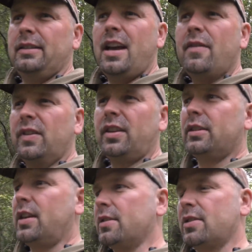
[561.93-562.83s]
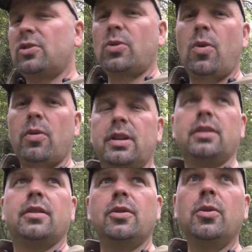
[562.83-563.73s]
Everything tells a story.
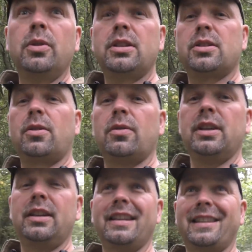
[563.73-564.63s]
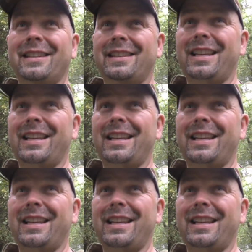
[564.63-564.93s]
The only story that